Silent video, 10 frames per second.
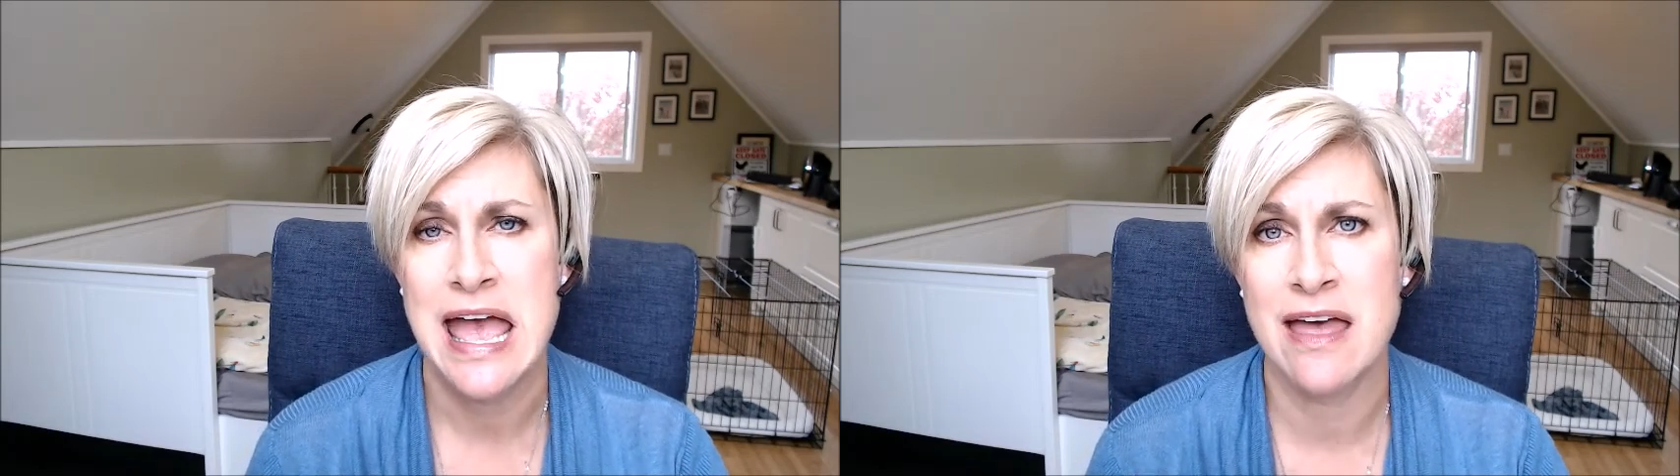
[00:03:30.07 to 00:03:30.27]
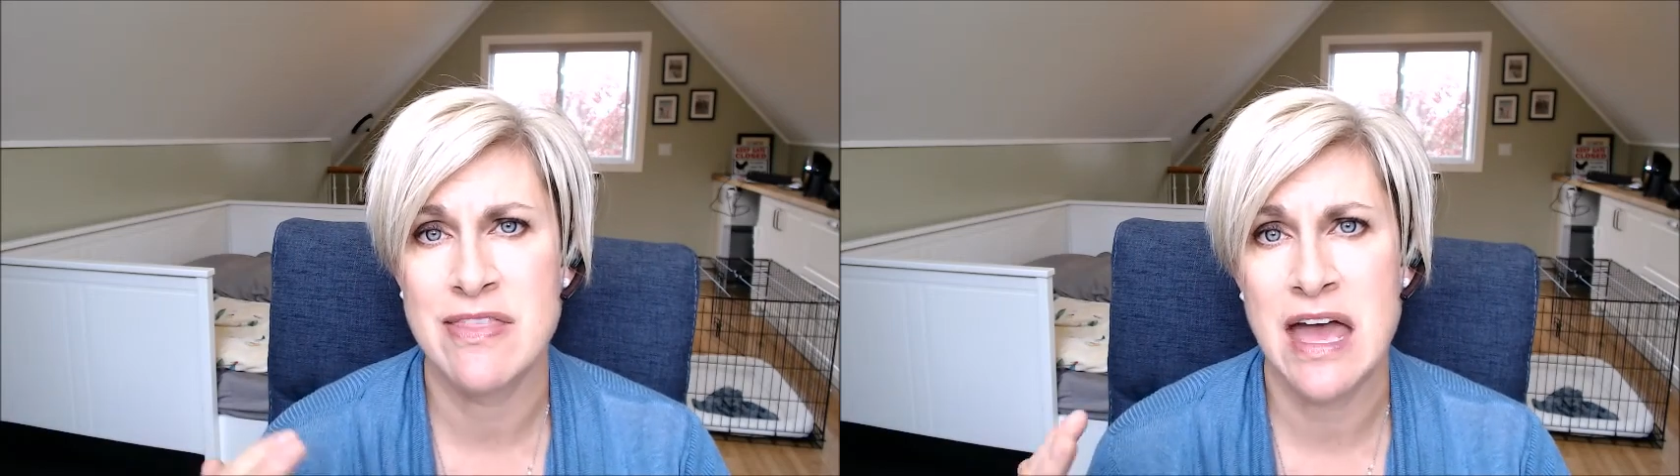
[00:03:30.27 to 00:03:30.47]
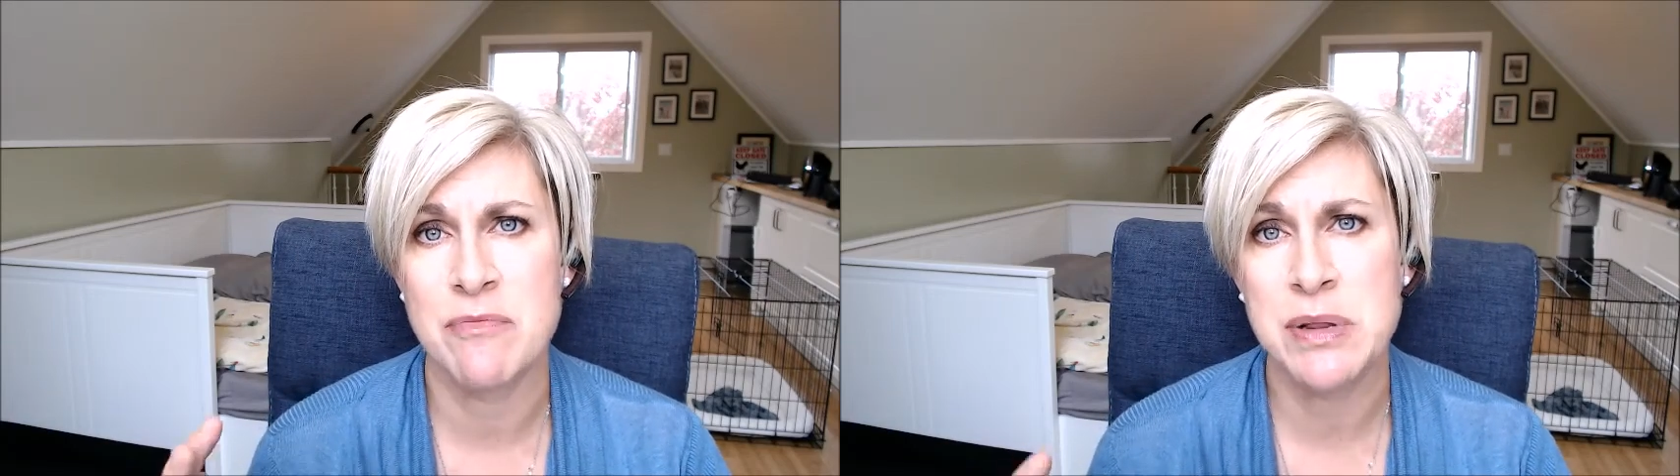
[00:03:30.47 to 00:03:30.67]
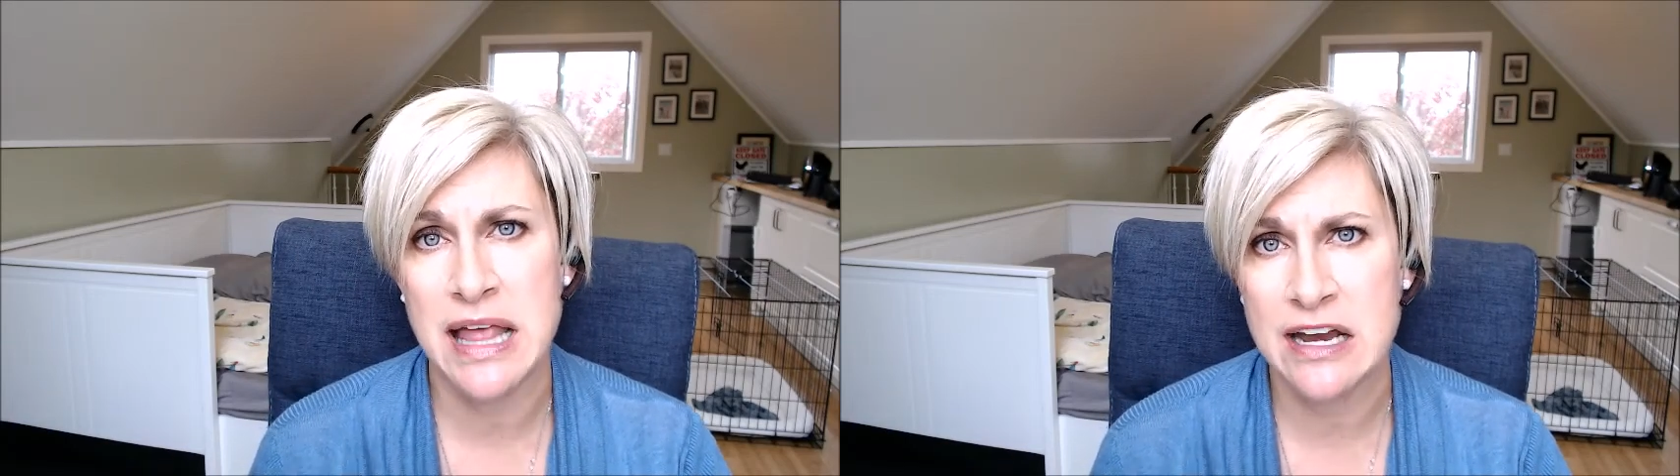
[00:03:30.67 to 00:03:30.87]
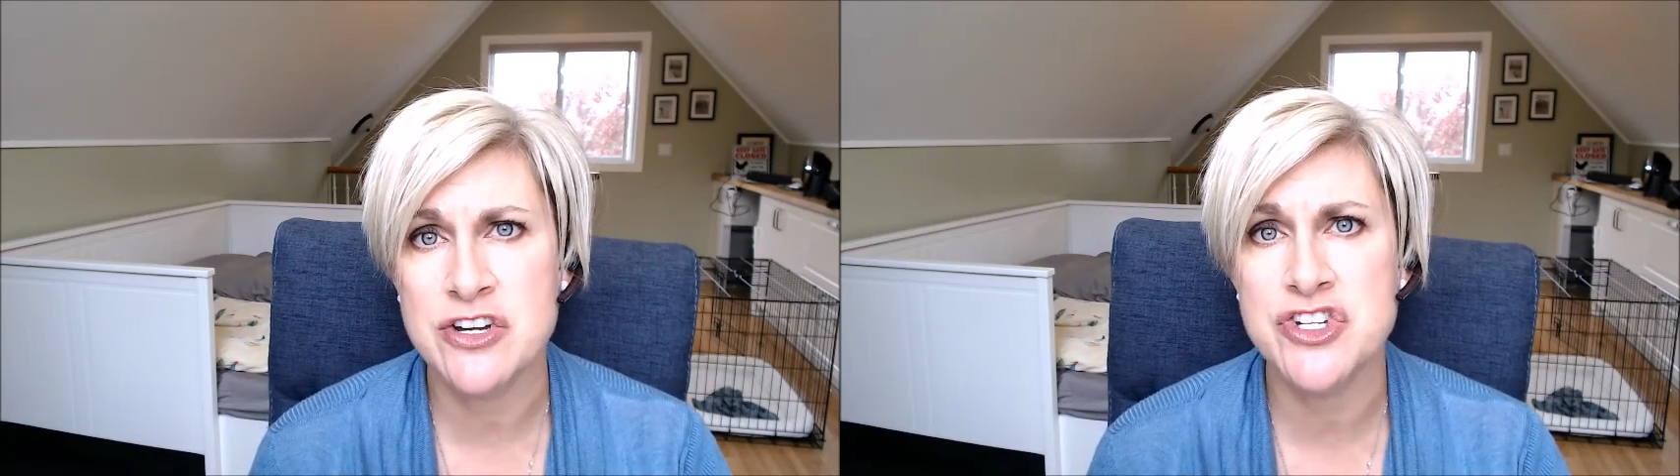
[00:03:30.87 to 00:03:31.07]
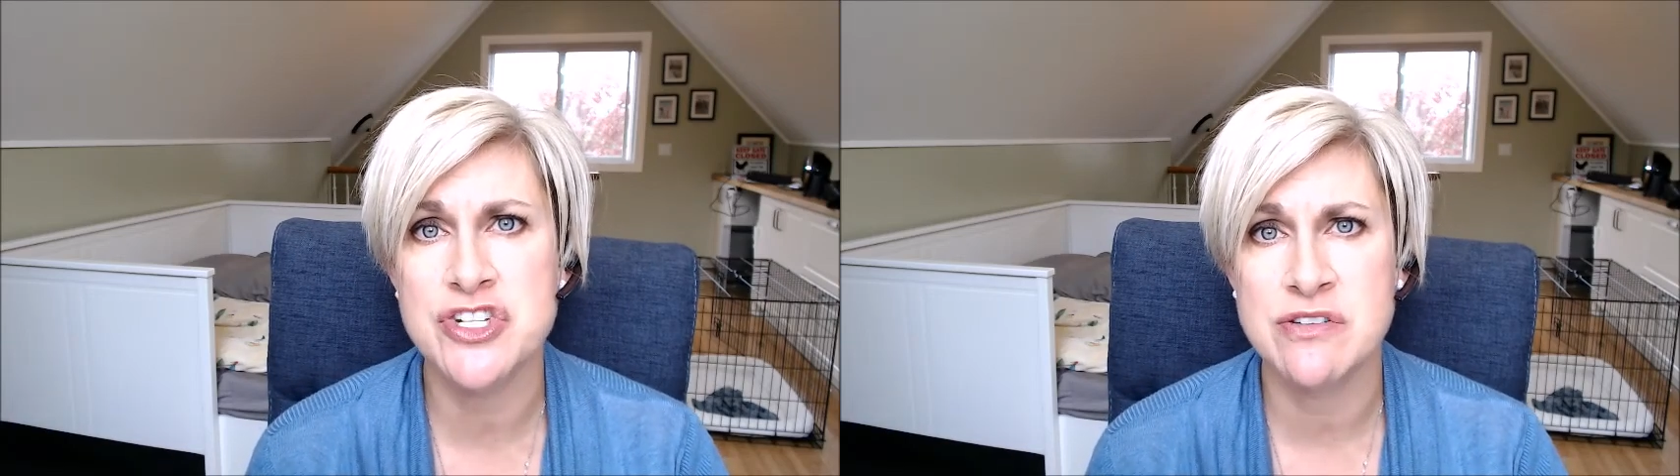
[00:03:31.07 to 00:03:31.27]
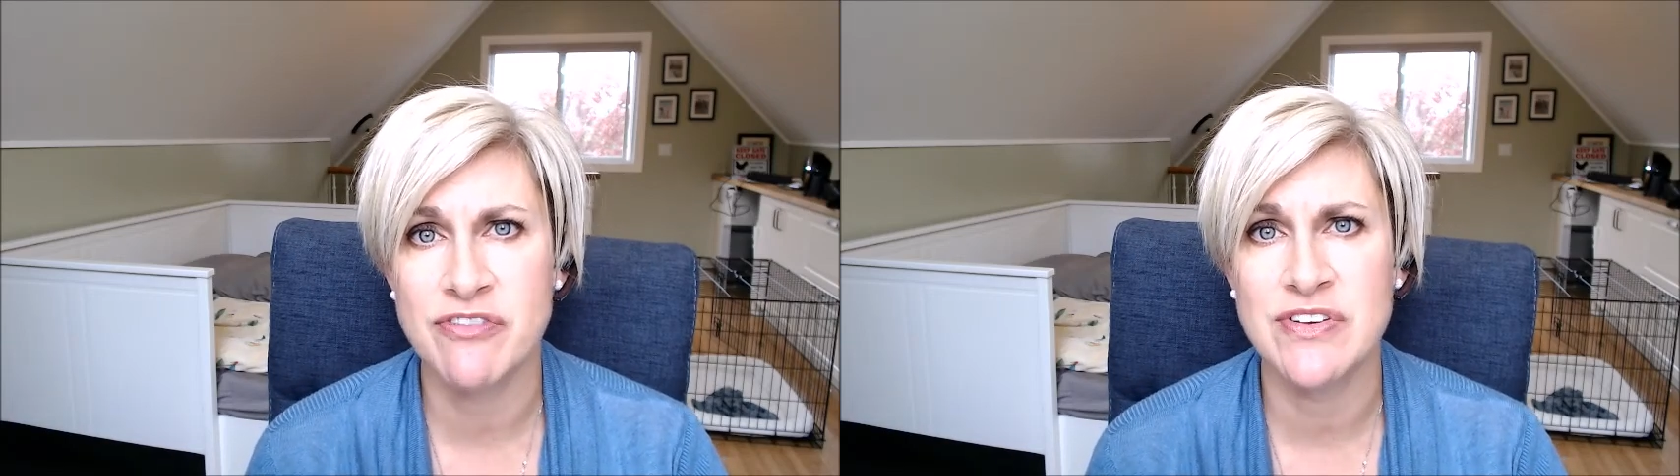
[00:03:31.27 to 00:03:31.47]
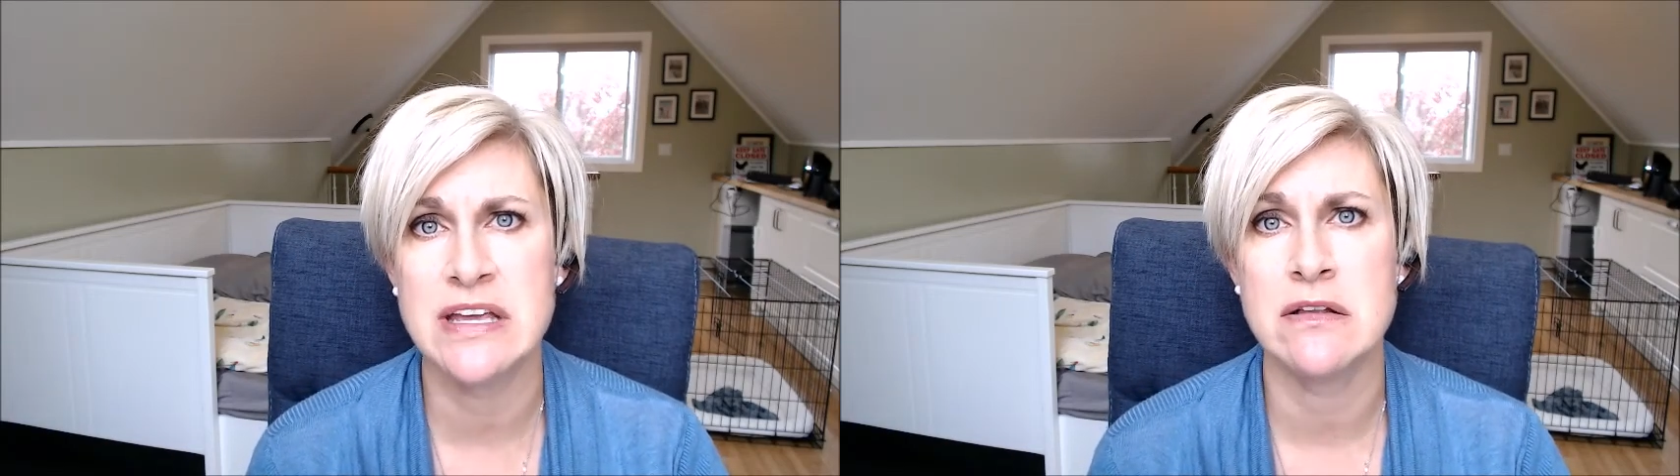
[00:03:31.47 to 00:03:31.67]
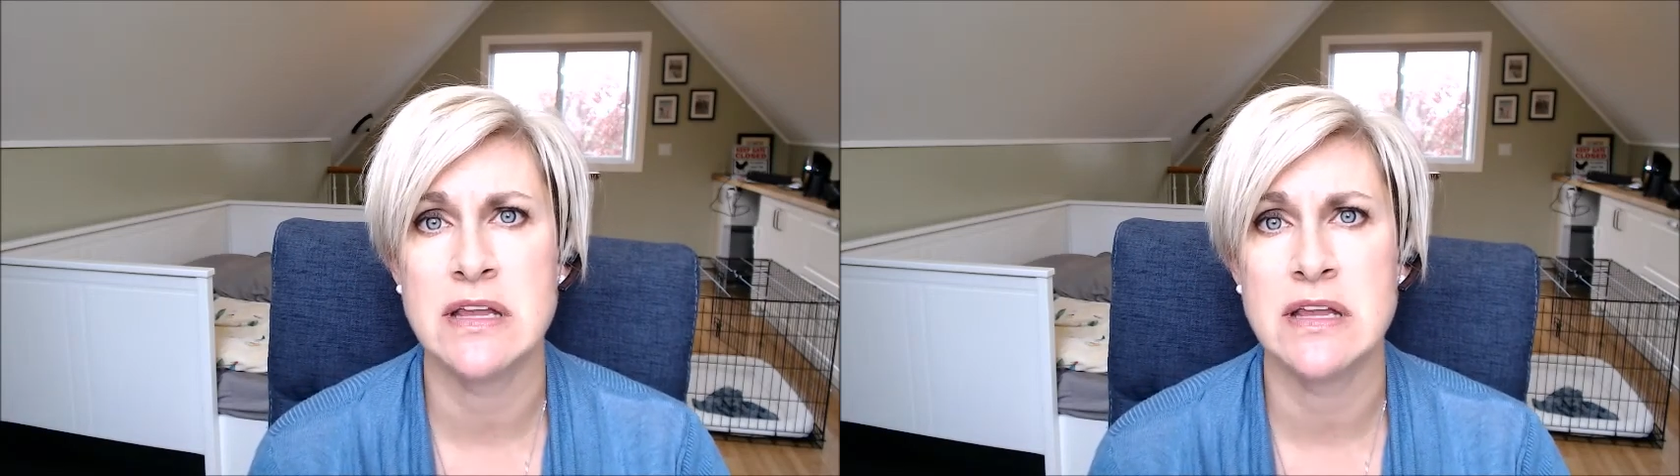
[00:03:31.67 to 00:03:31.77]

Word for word: and that planner should feel